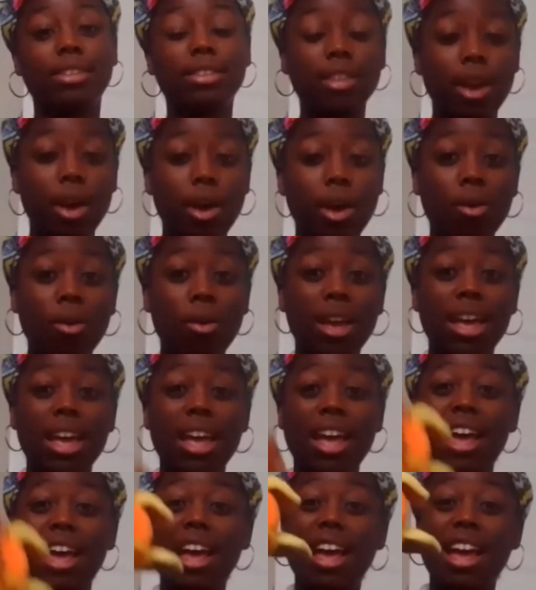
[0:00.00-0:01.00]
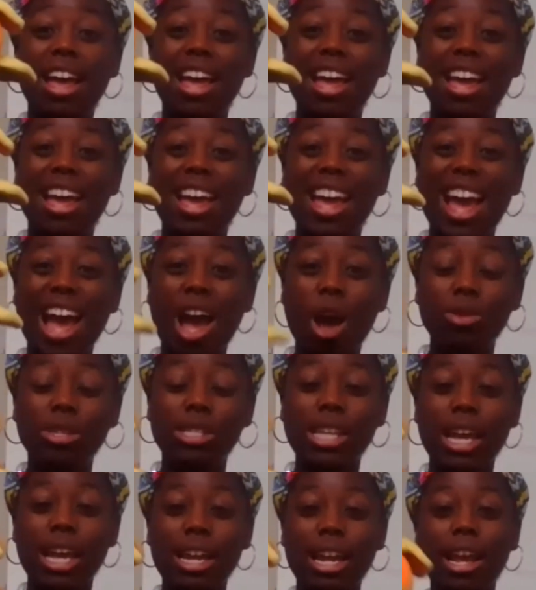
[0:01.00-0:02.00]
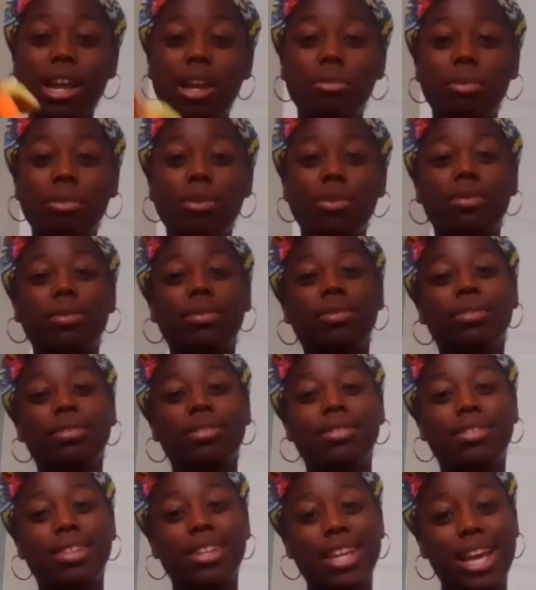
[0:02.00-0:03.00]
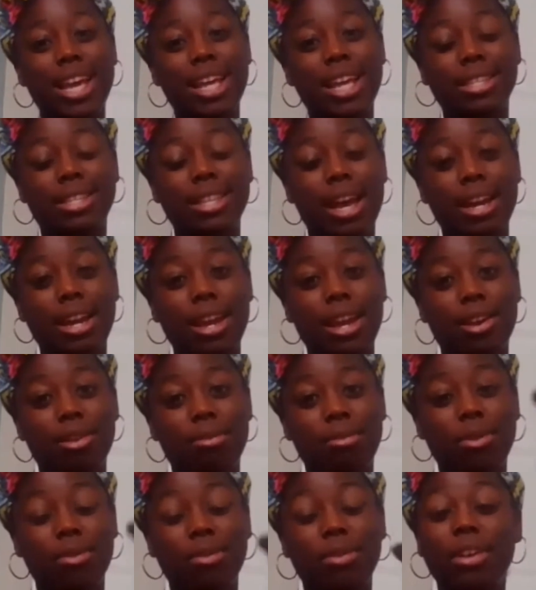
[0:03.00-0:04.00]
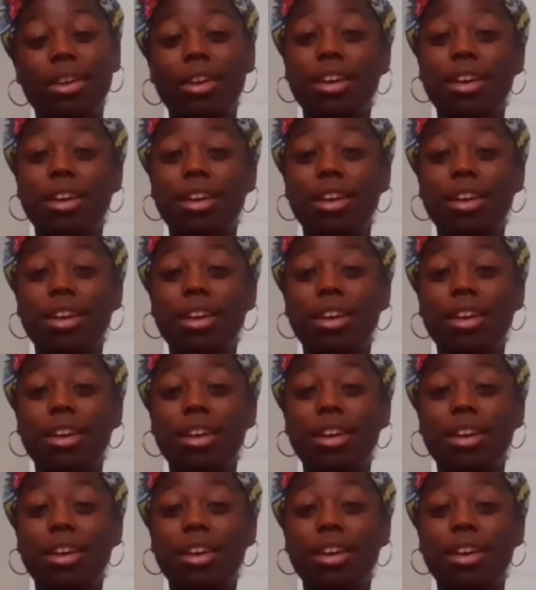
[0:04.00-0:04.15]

So outside animal, inside animal.